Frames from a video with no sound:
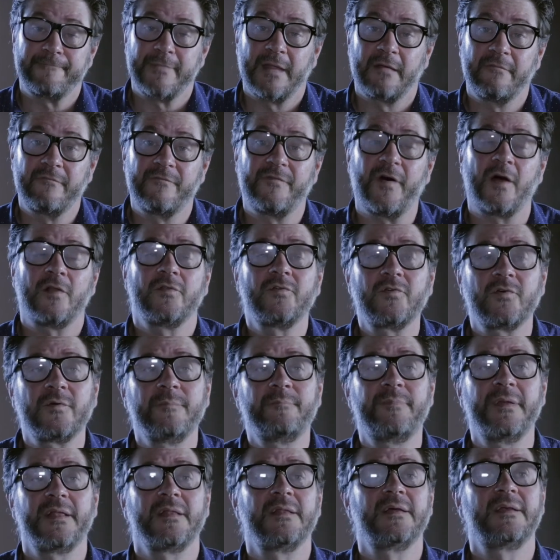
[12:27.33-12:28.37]

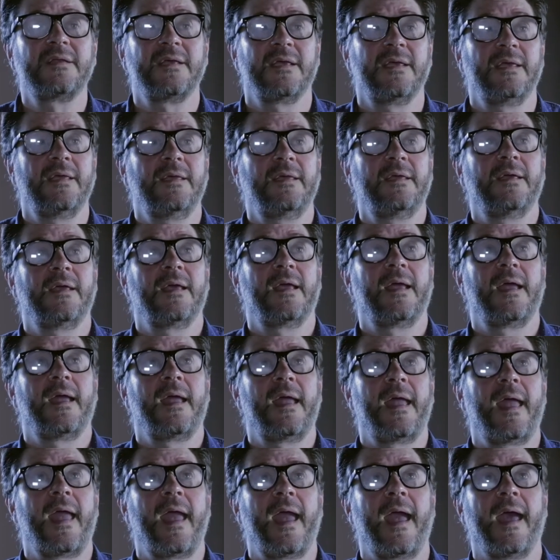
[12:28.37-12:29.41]
Vulnerability
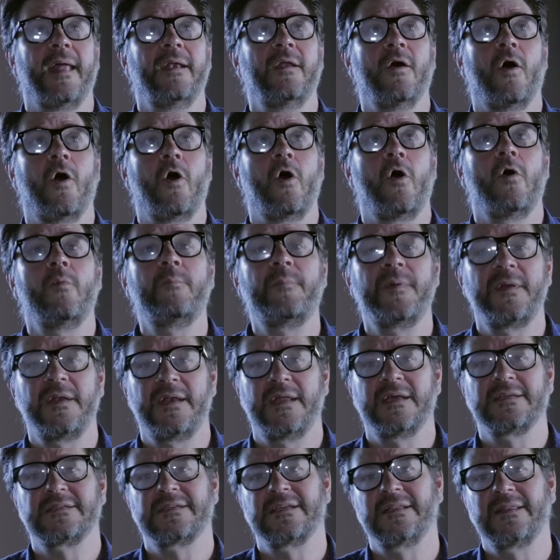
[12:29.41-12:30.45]
and
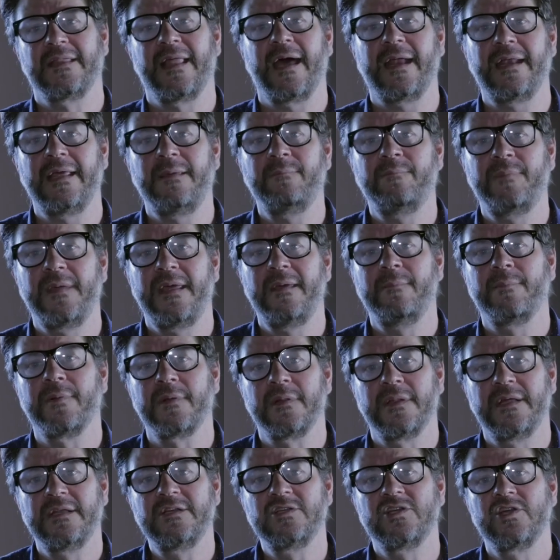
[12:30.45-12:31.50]
openness and letting
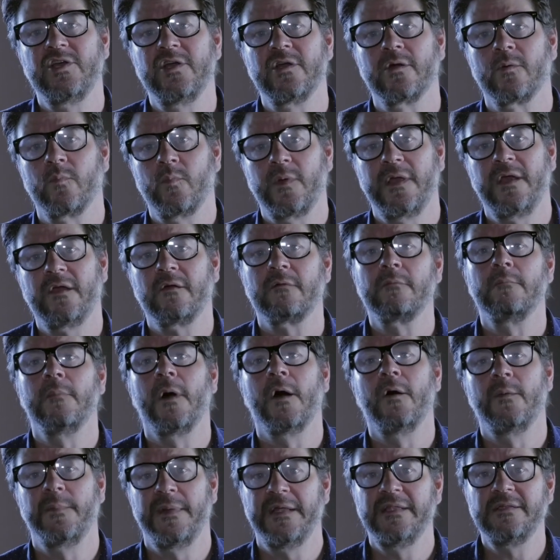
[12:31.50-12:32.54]
people into your weaker
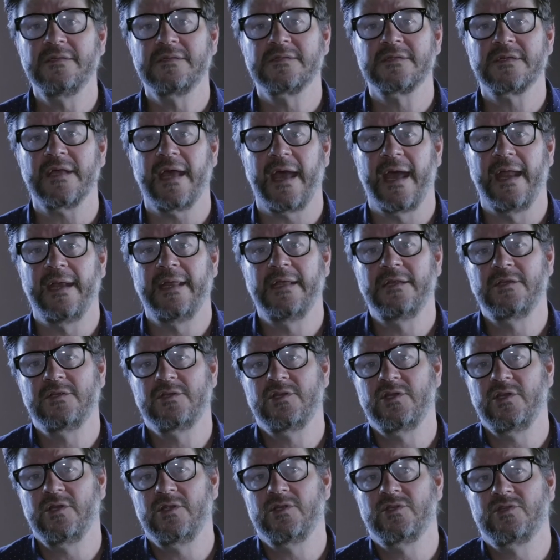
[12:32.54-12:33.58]
moments and
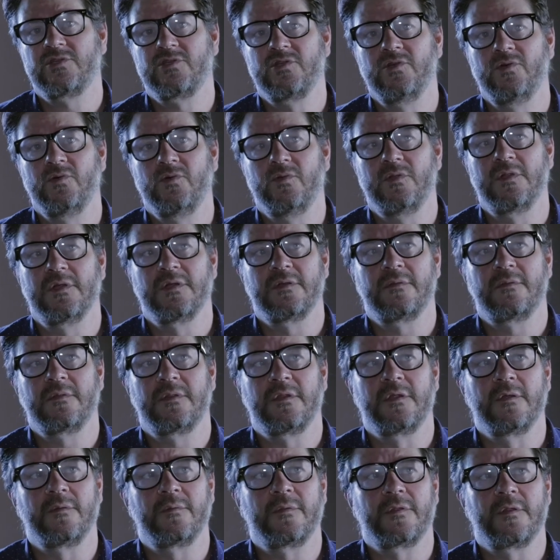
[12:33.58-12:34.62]
into
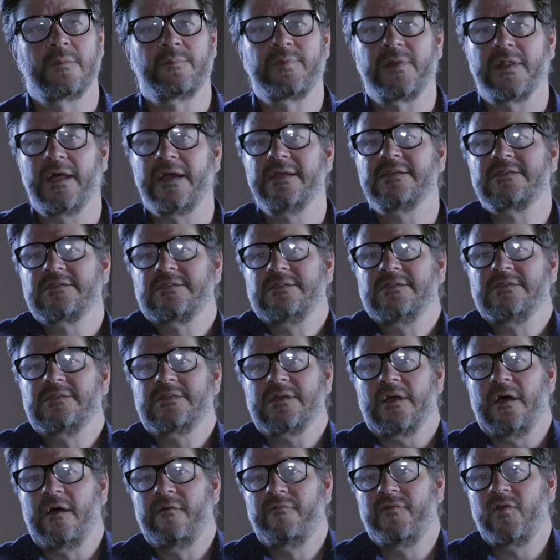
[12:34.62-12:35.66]
the places
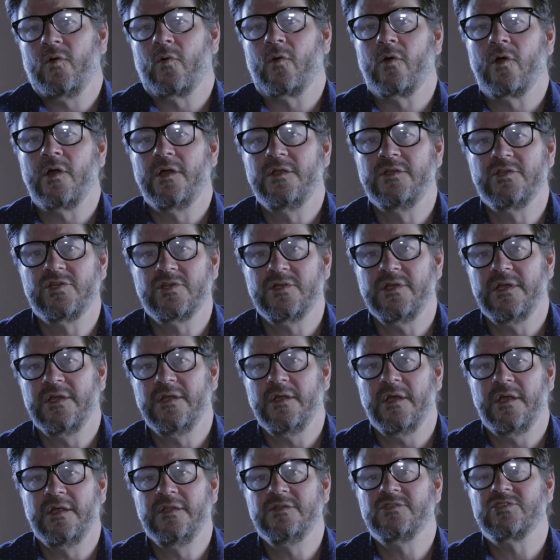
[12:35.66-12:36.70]
of your
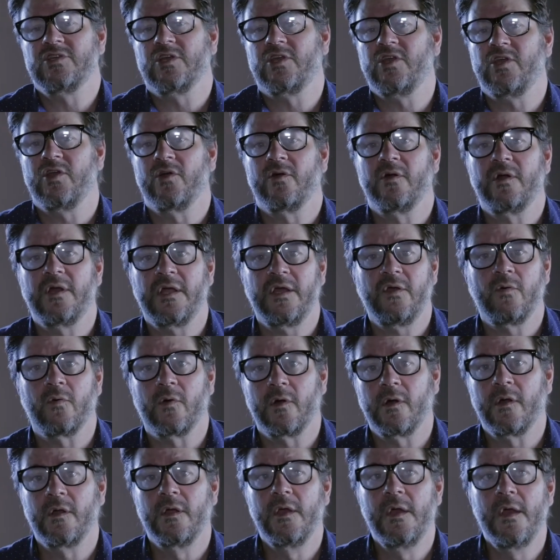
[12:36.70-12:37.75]
insecurity
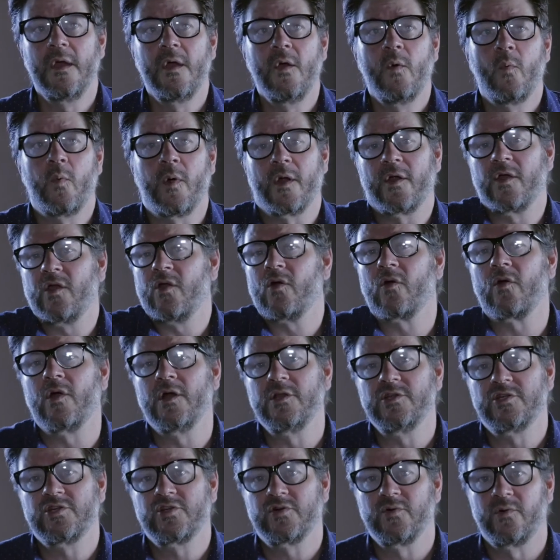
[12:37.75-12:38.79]
or where you're
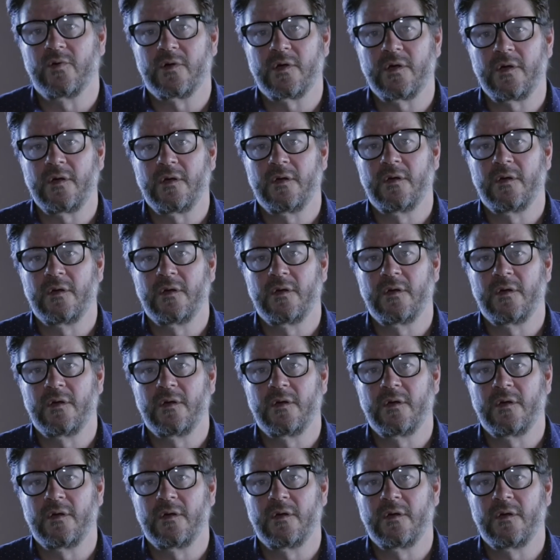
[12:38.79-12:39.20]
unsure